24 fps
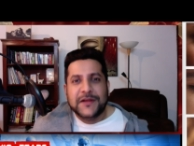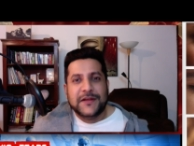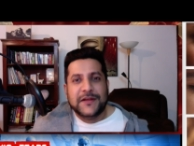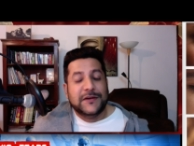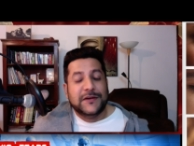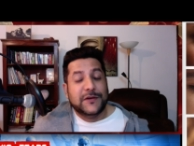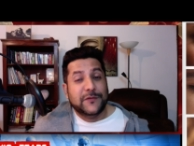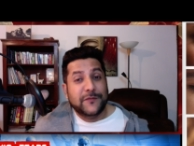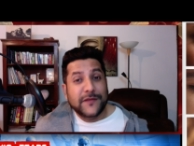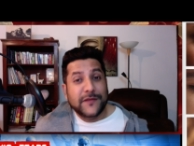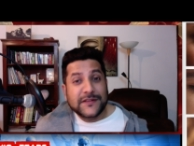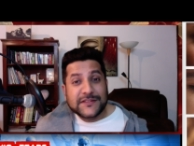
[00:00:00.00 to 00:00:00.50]

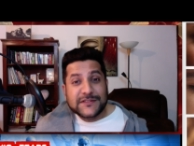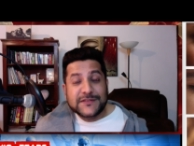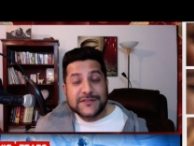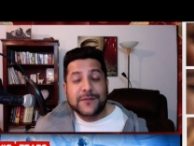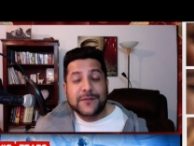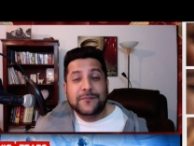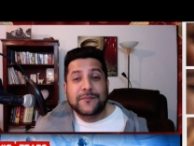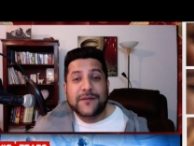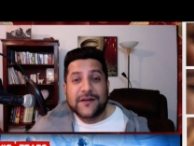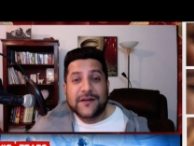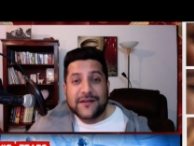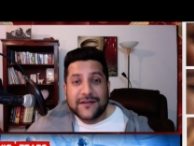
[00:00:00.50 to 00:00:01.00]
Defense
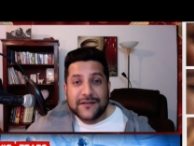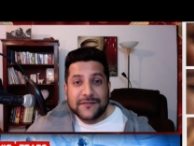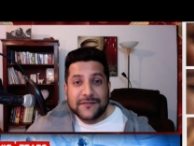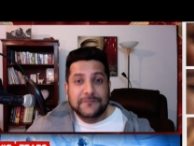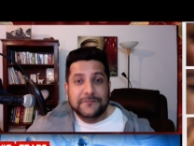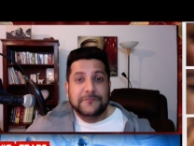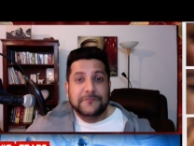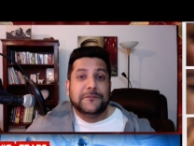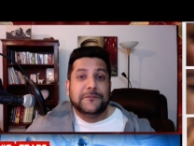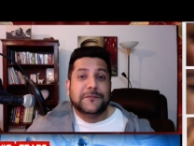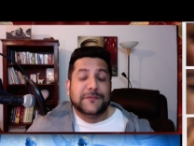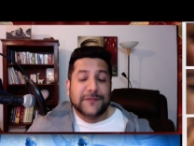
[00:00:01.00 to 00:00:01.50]
number
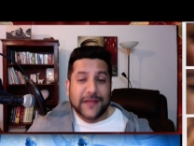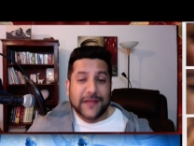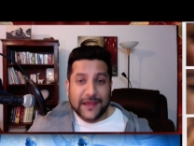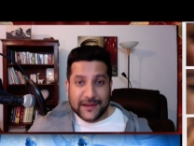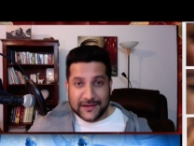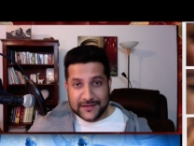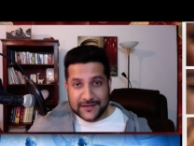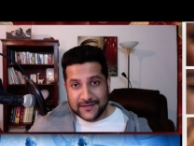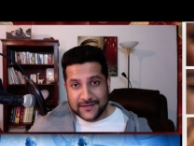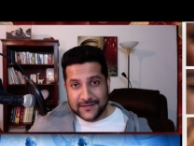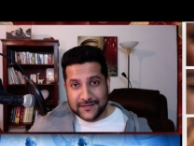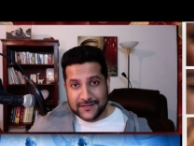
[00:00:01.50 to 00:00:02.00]

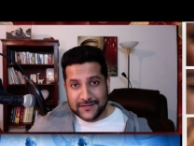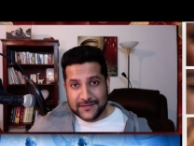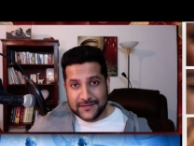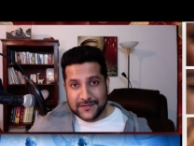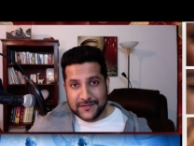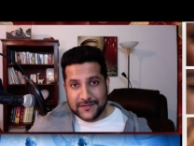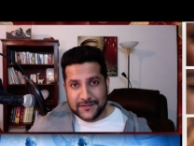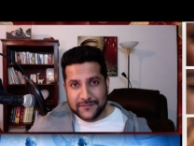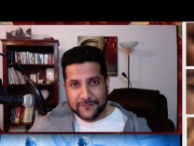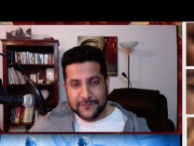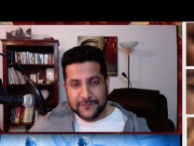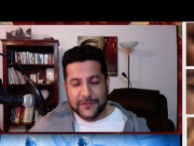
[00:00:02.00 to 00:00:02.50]
9.
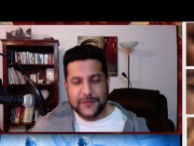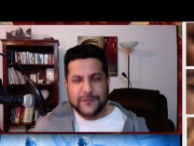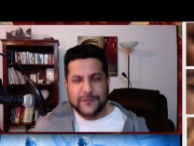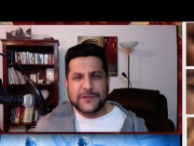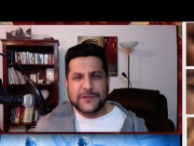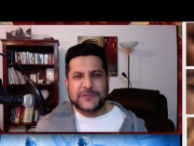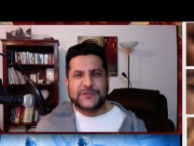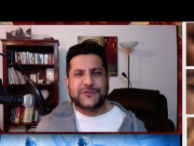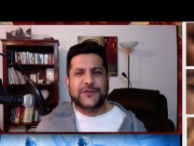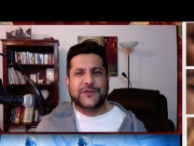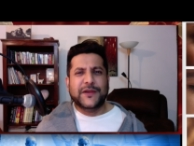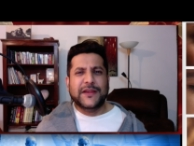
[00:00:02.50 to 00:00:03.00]
One of the
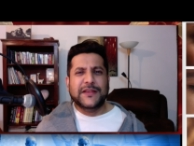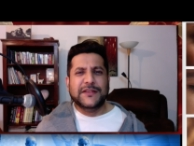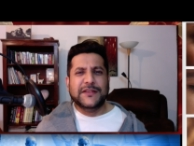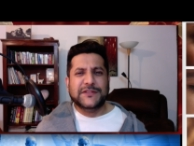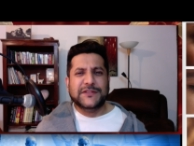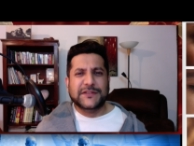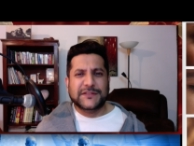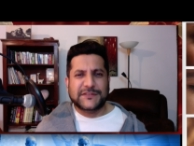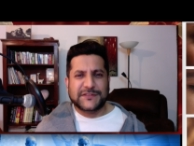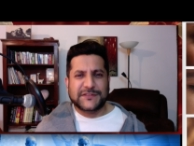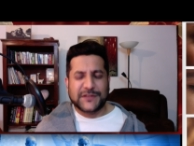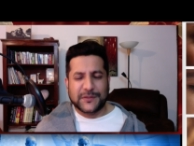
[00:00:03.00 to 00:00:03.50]

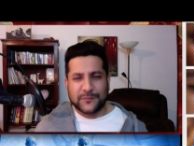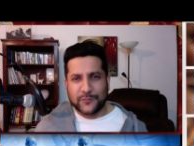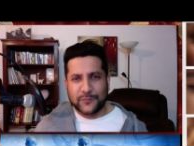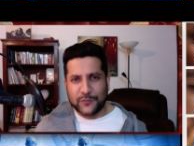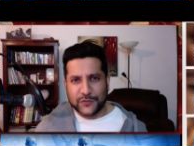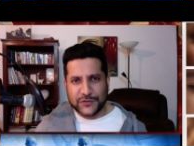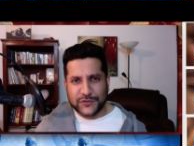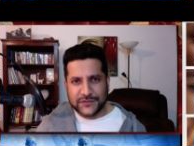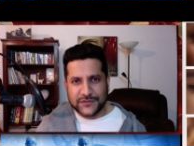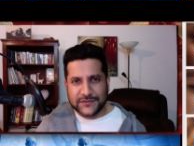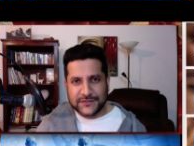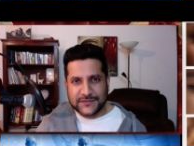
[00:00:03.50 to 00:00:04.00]
strangest
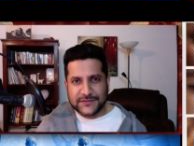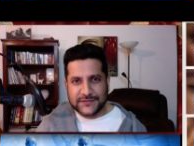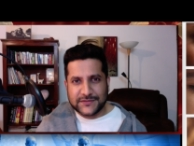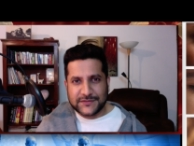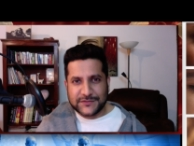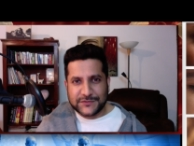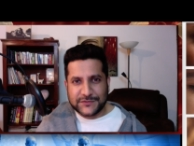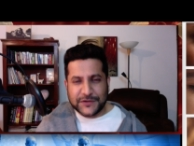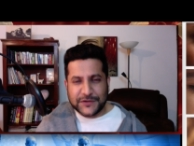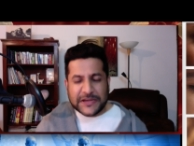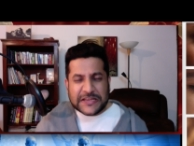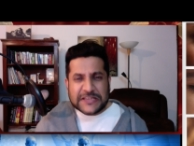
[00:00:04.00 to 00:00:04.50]
emotions,
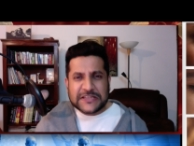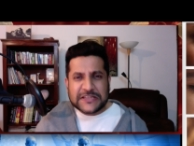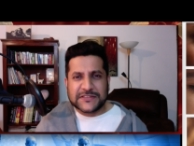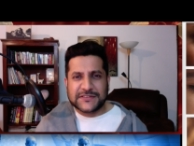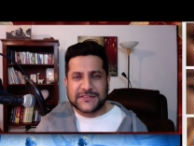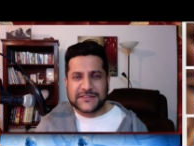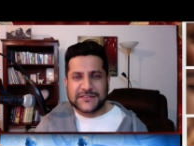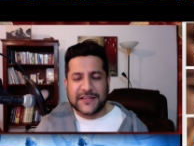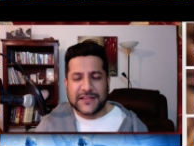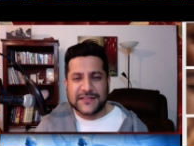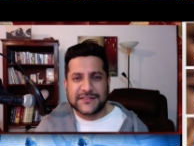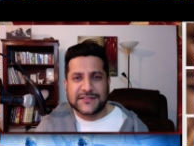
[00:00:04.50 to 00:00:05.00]
strangest
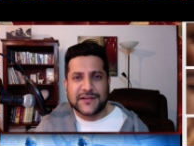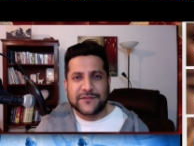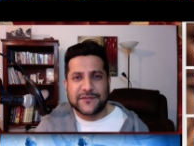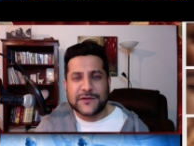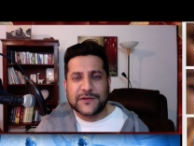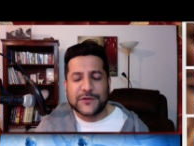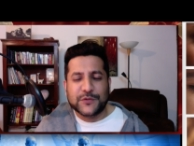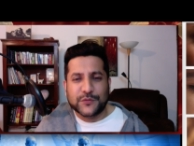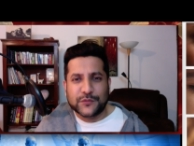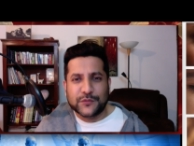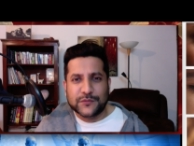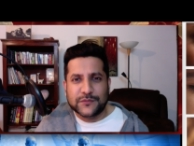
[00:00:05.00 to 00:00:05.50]
things that we
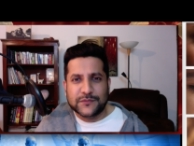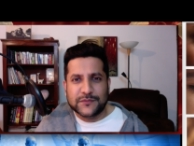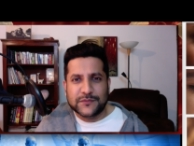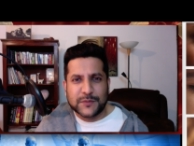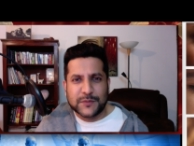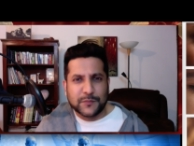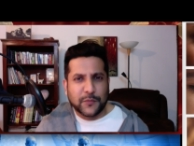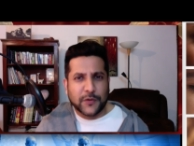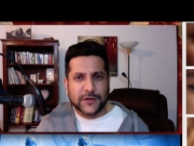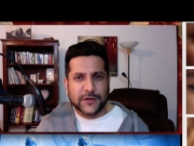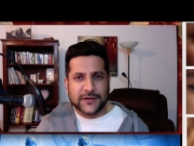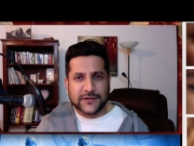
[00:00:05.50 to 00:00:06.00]
do, the
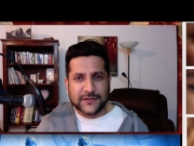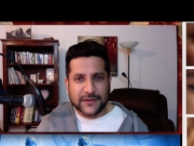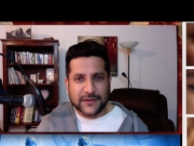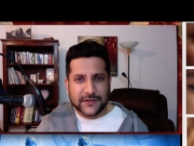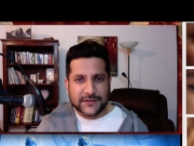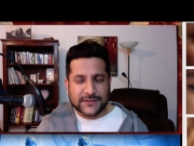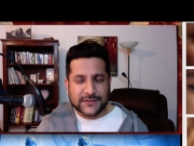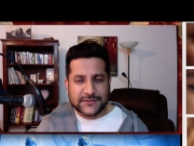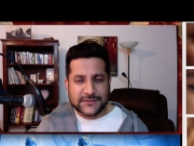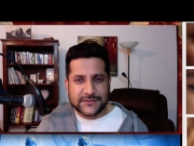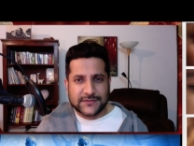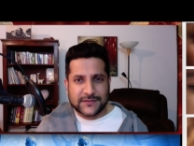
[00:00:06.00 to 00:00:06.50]
body
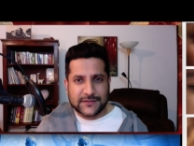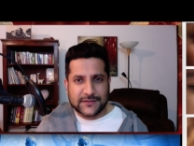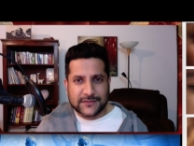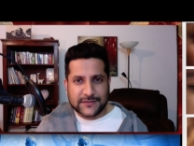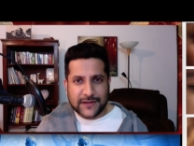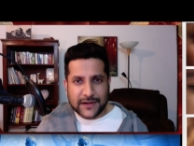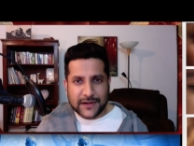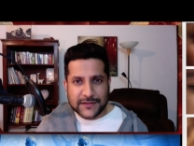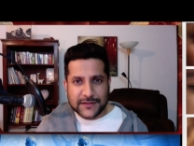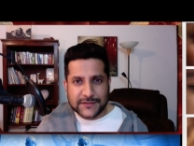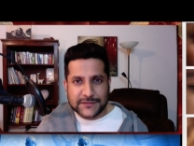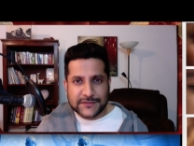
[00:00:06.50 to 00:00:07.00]
does,
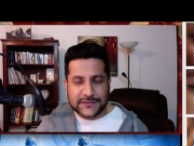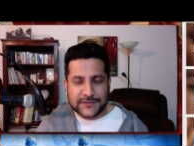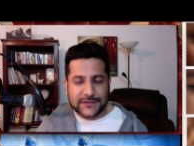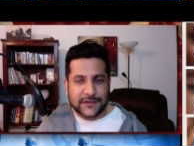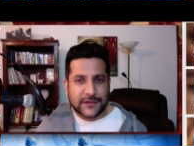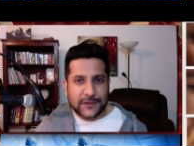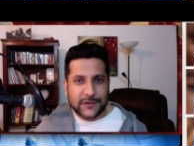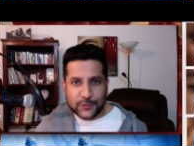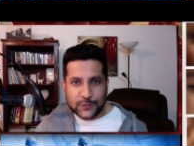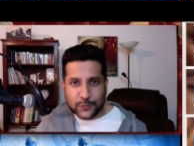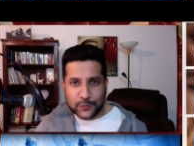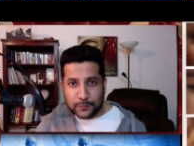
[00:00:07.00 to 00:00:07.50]
that is
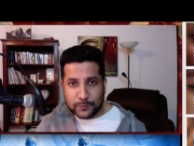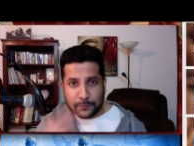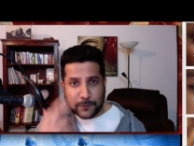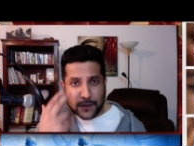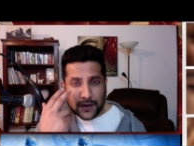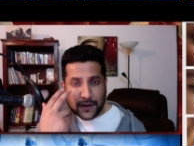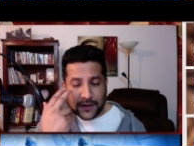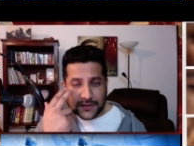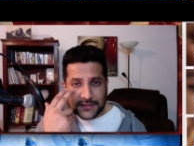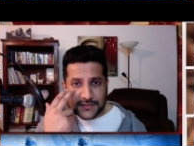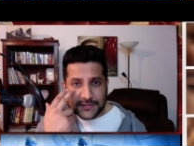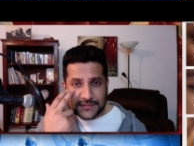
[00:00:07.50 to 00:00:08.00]
to
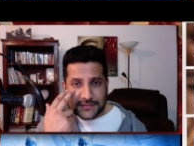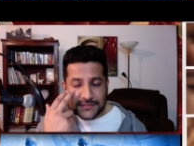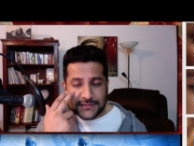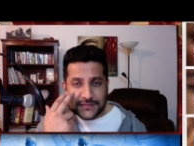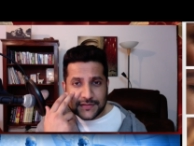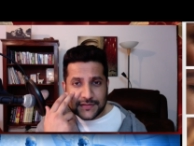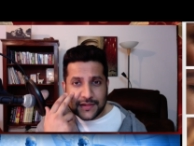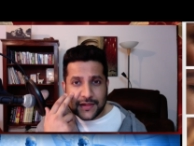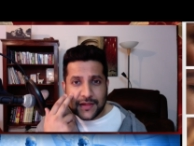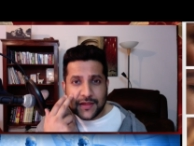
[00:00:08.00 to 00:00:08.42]
pass